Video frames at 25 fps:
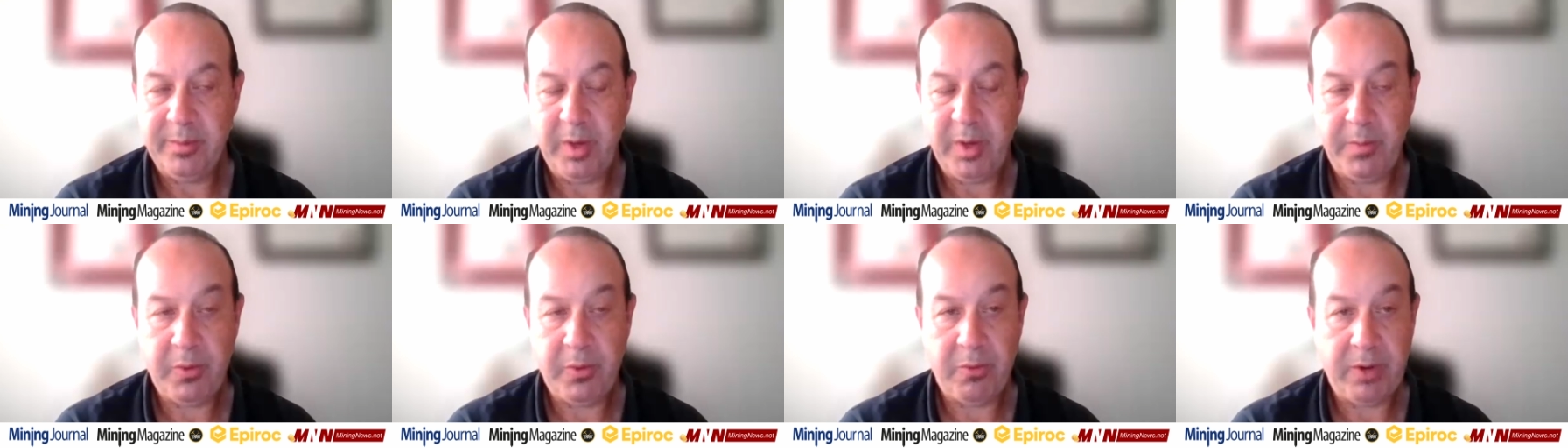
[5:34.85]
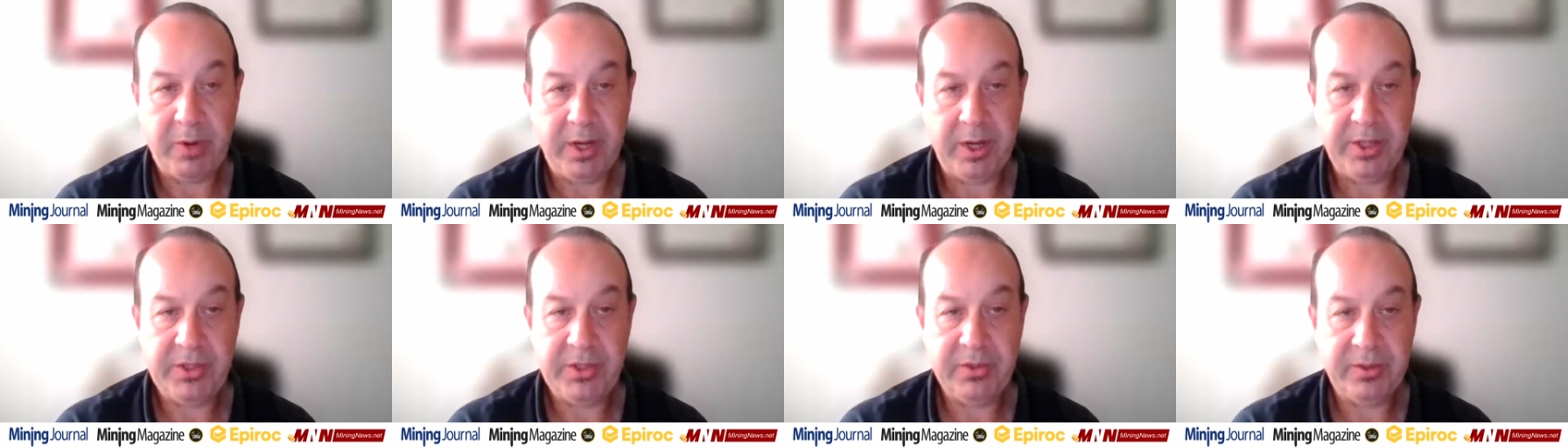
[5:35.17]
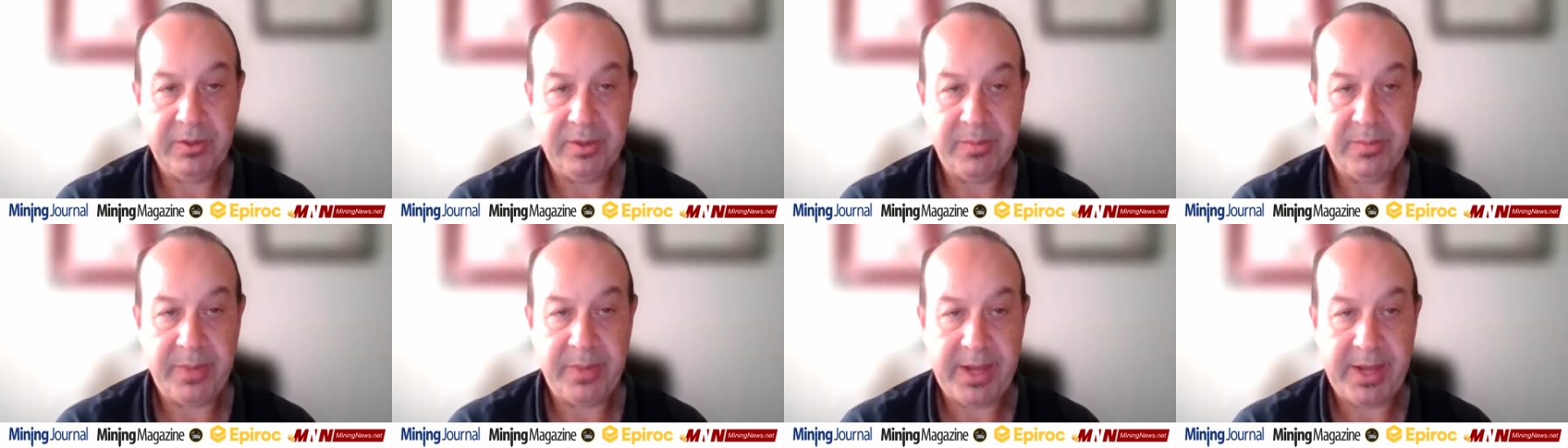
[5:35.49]
operational
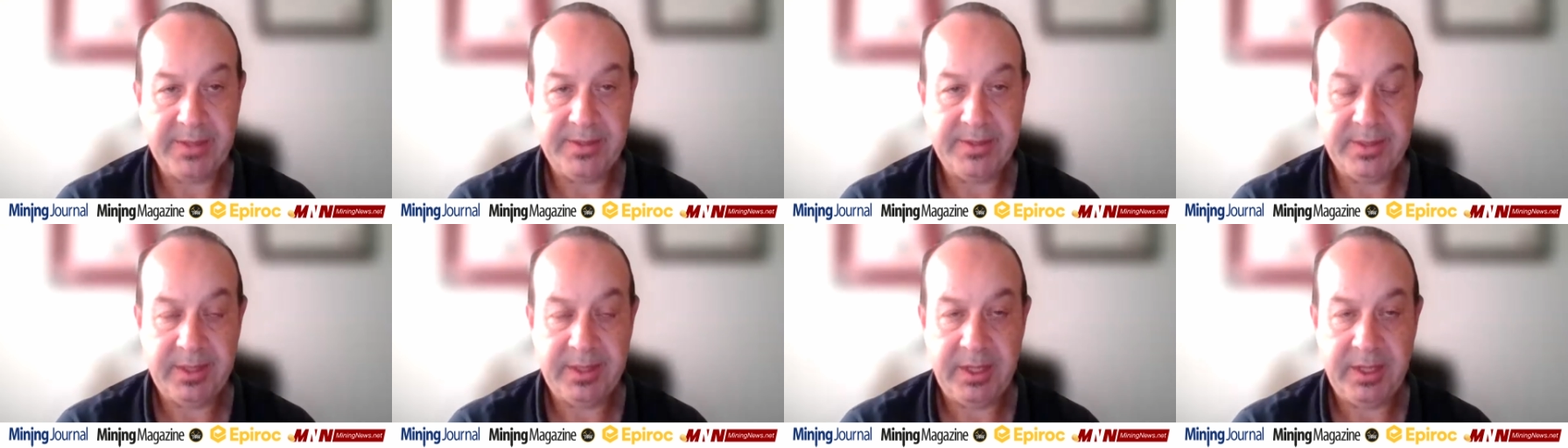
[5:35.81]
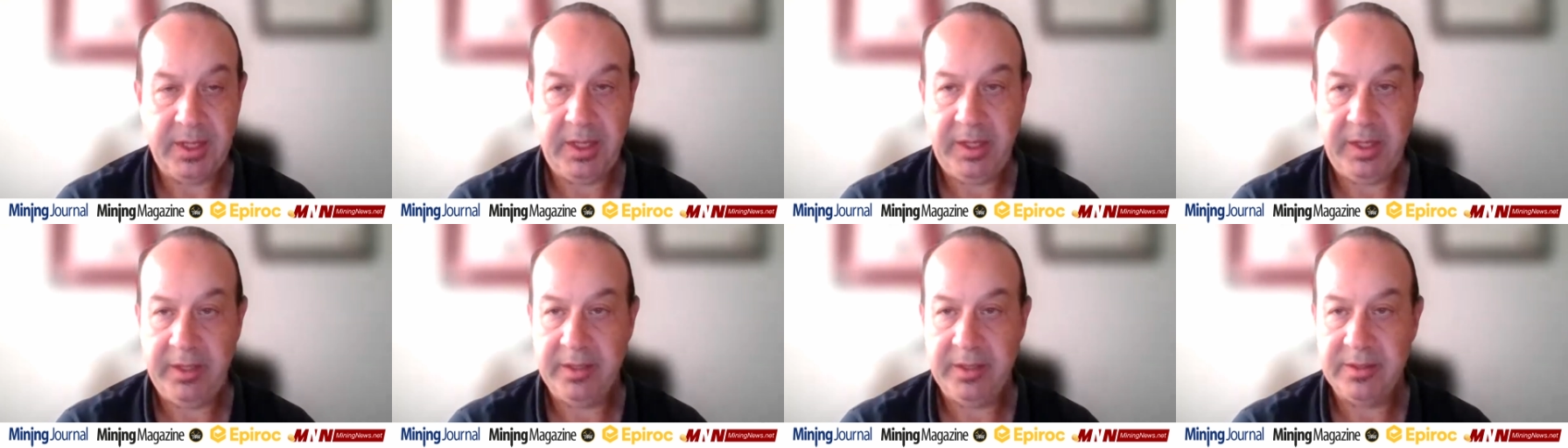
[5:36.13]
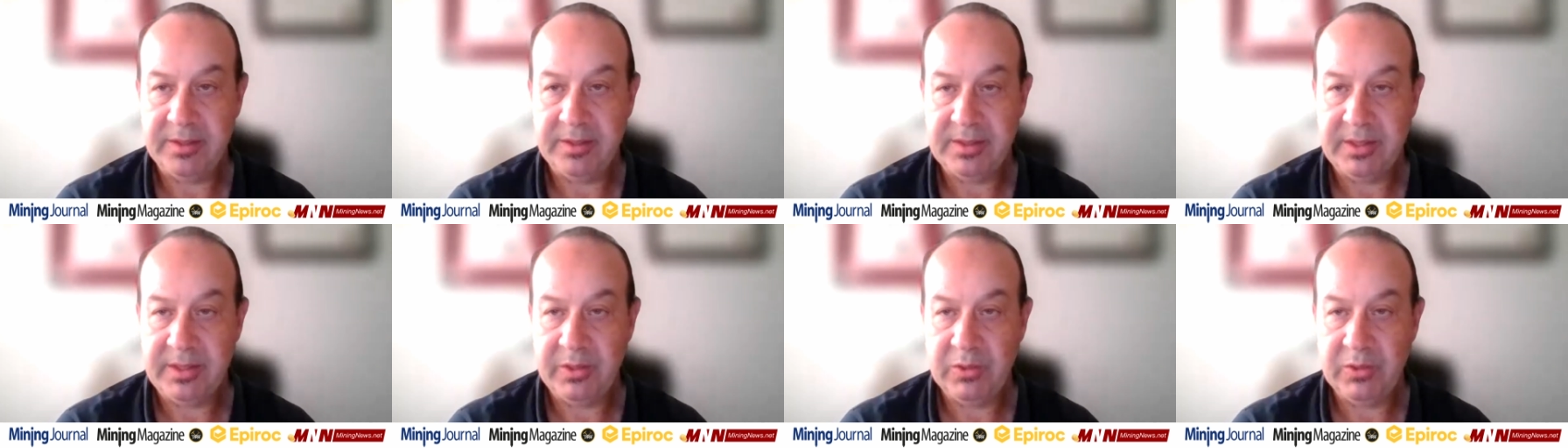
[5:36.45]
capacity and
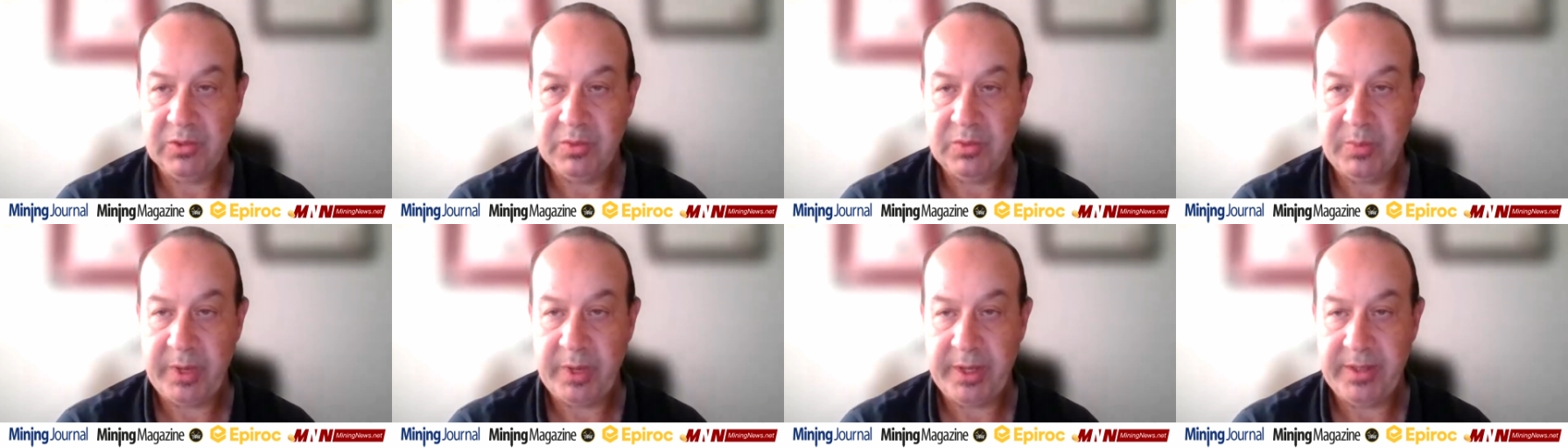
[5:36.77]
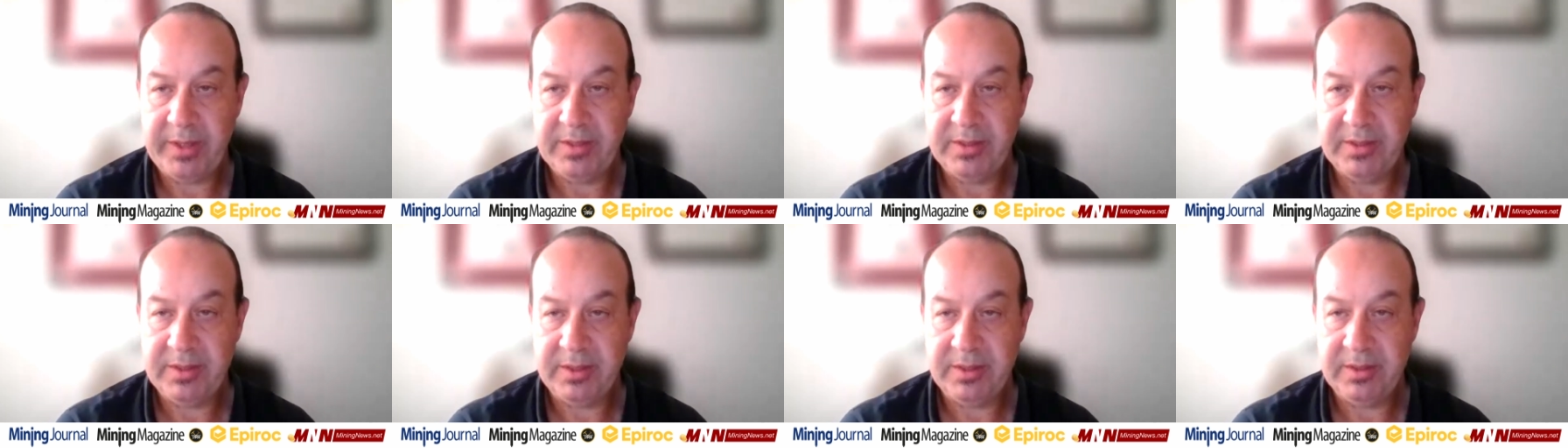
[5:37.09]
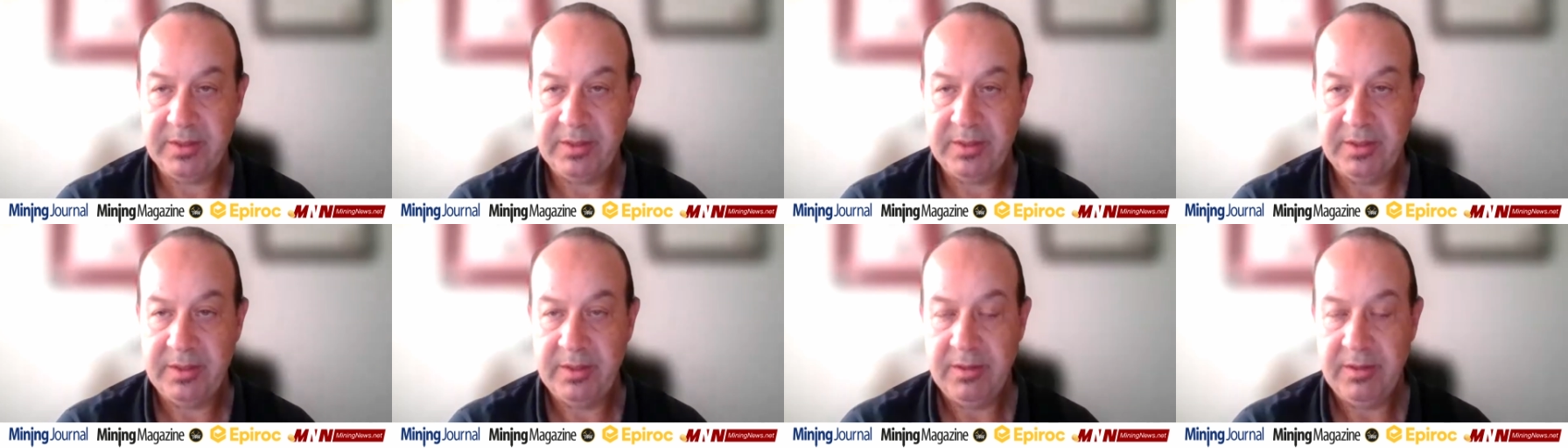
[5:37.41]
skills base
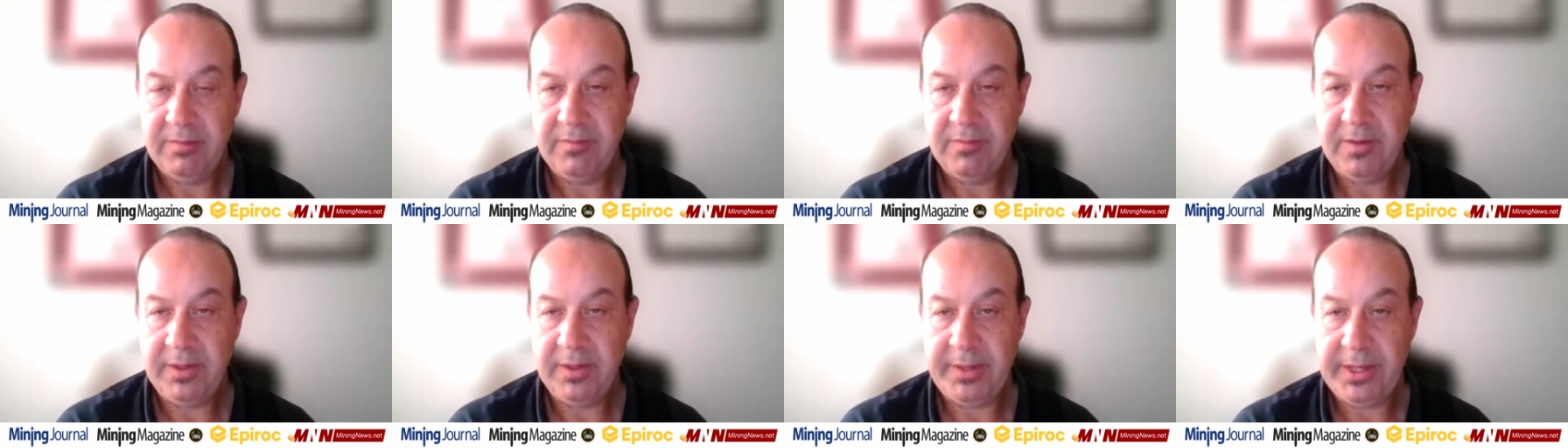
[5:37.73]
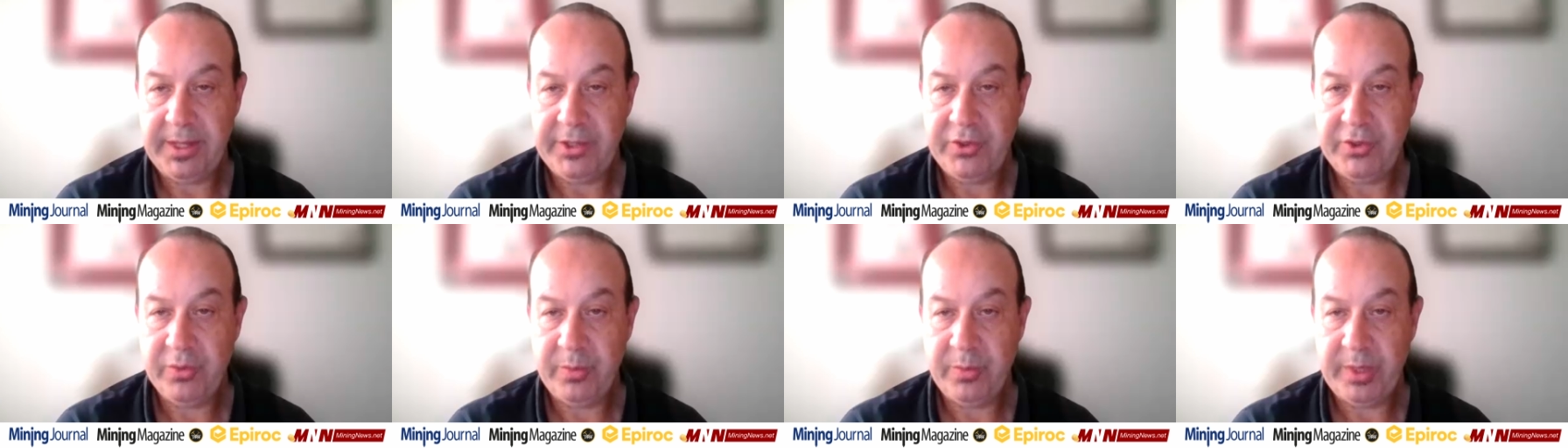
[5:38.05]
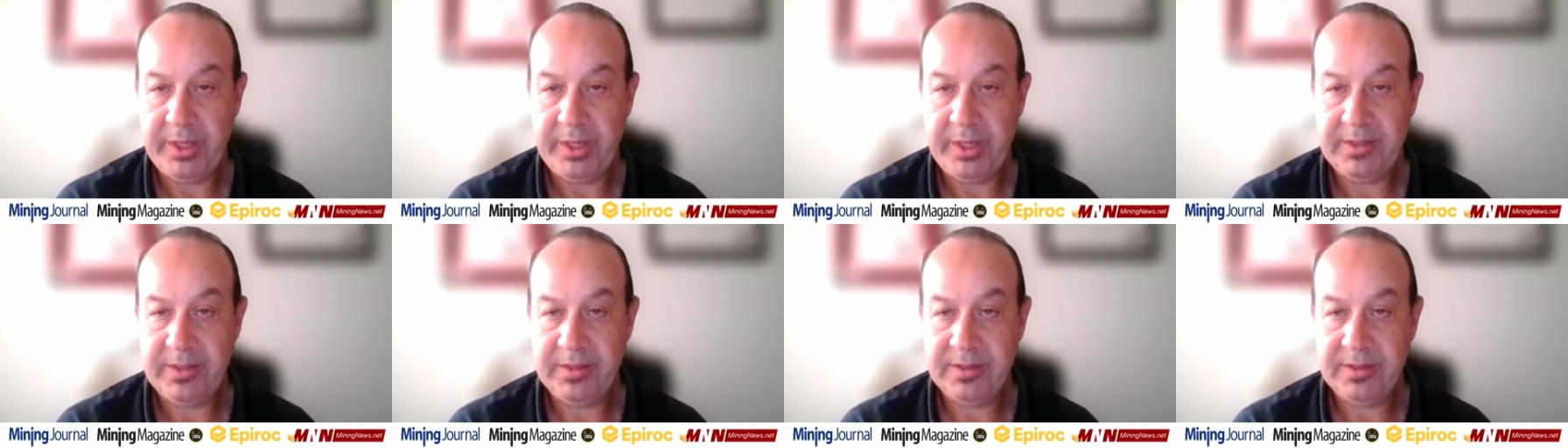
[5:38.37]
and financial base.